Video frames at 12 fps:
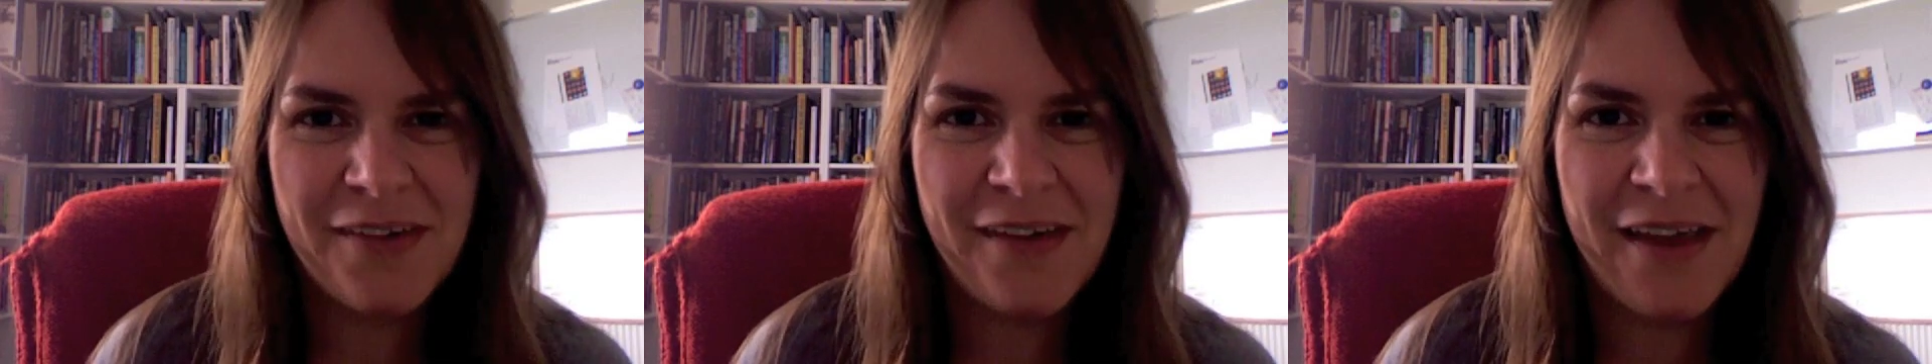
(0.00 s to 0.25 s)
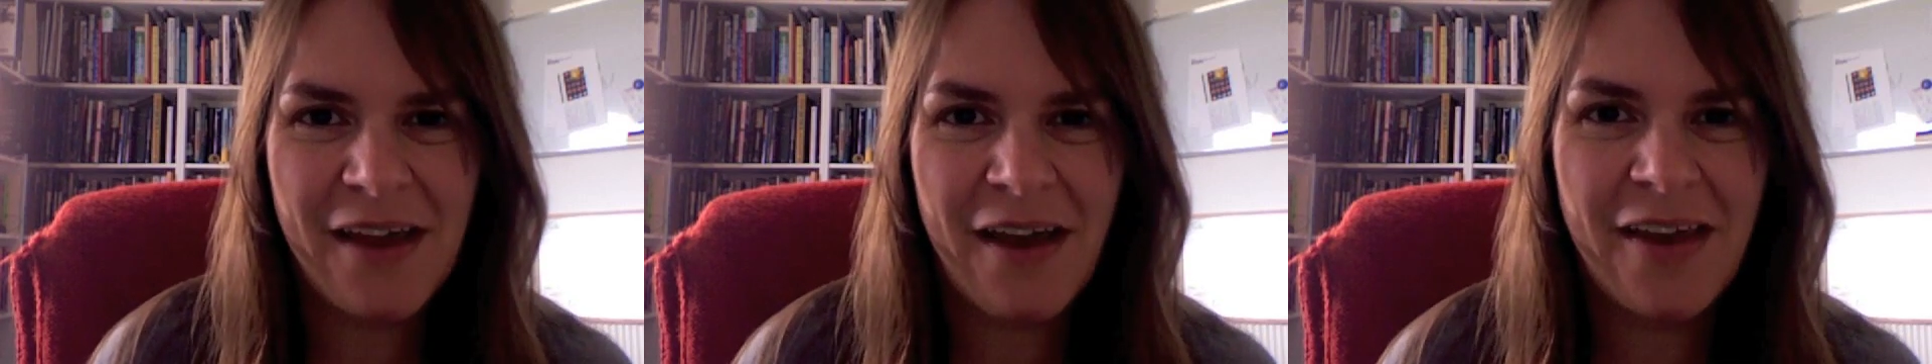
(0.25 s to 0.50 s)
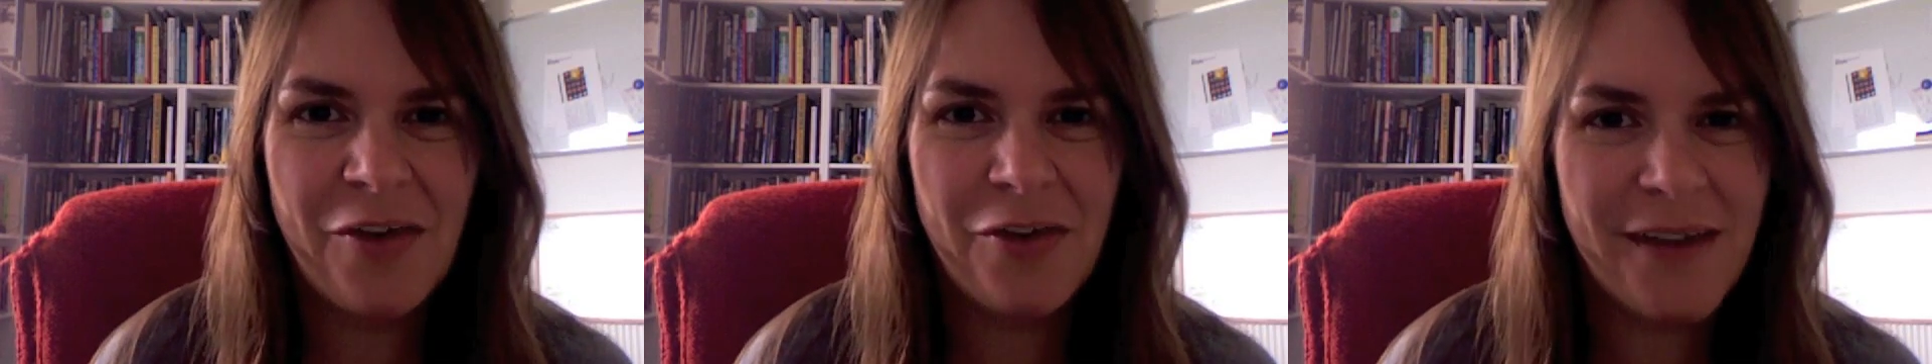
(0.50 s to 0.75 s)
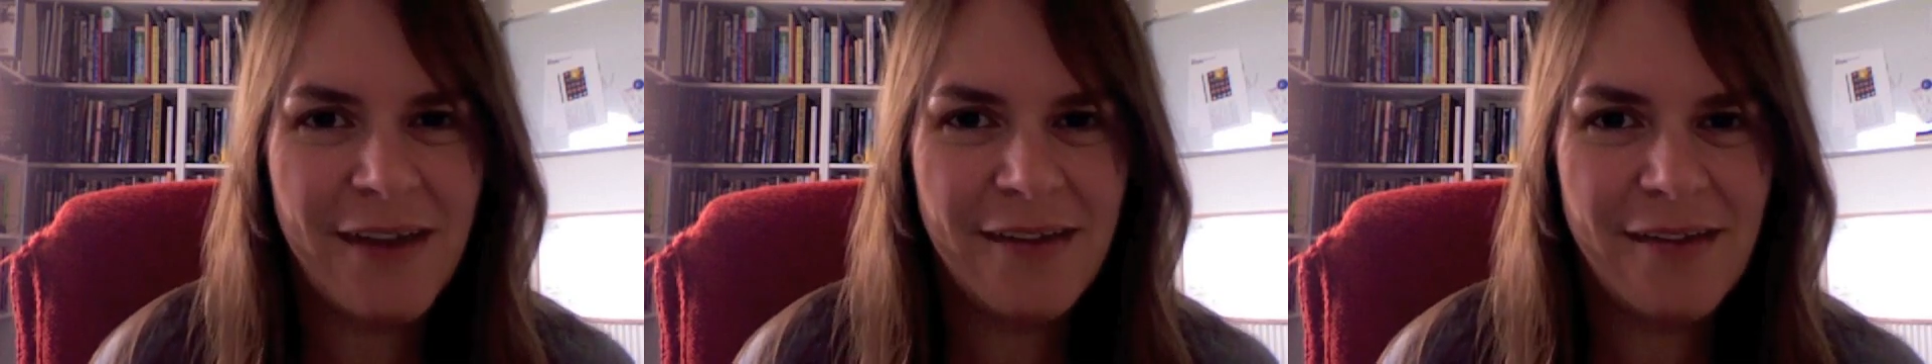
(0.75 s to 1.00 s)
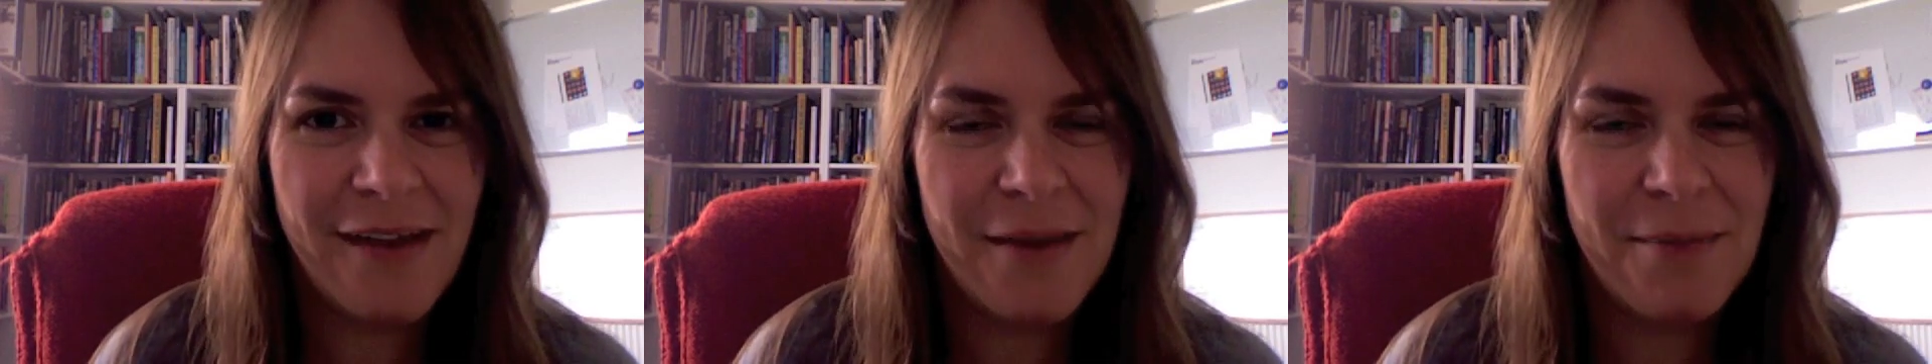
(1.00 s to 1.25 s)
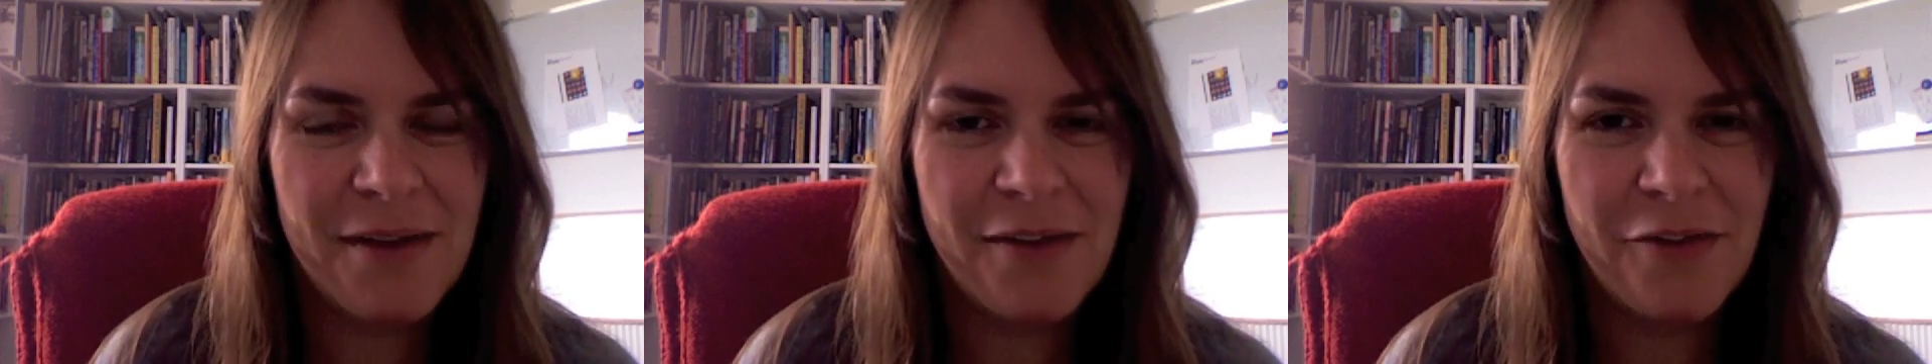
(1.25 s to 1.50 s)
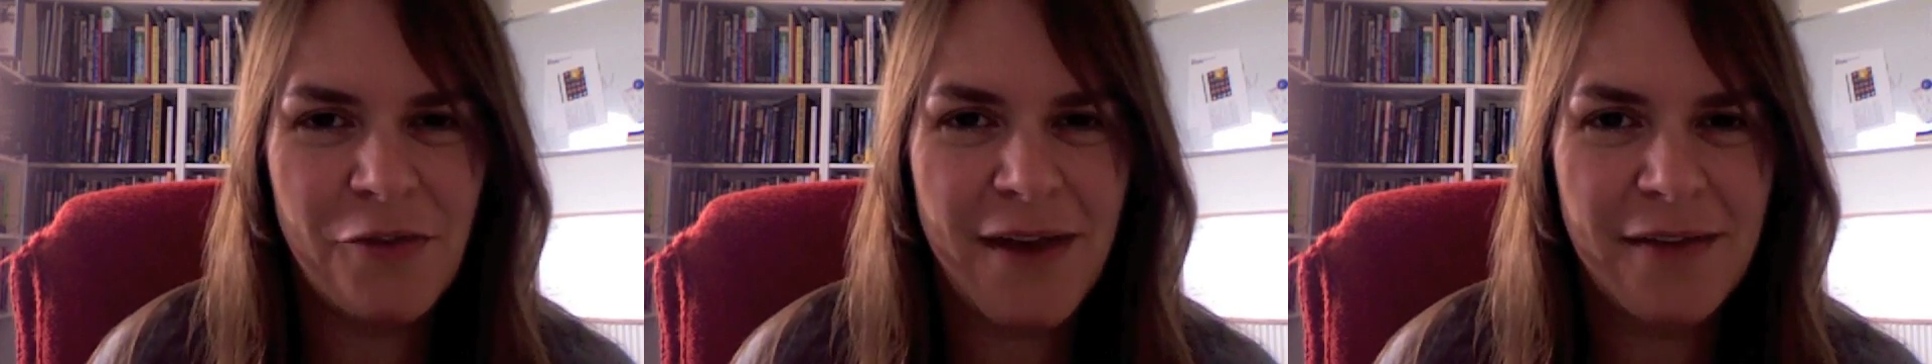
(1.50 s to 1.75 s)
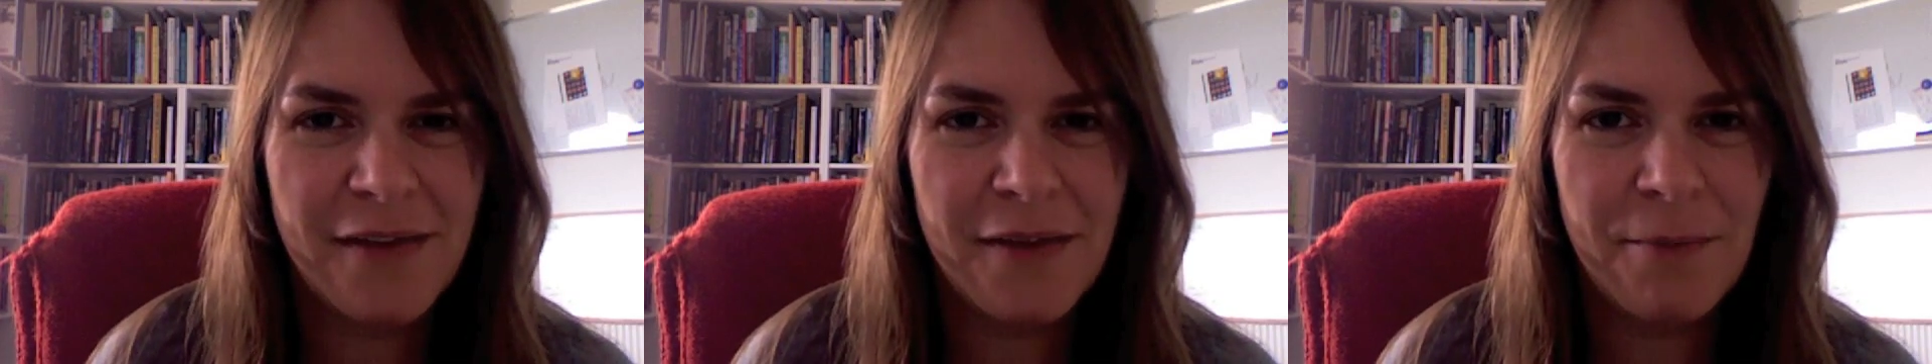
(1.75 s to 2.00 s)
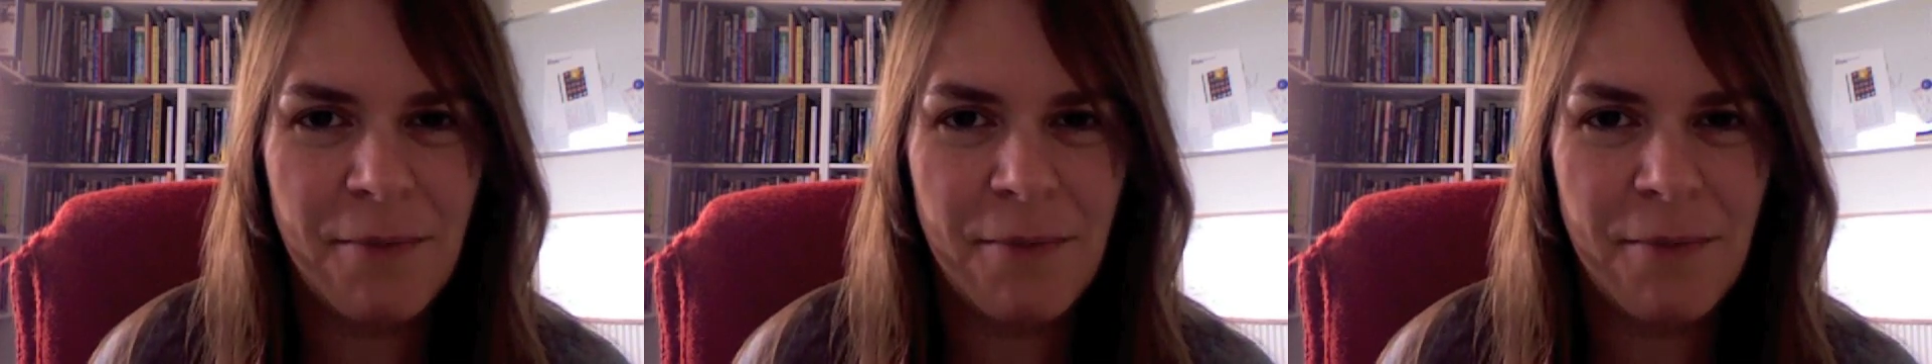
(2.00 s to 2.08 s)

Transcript: day I could easily be distracted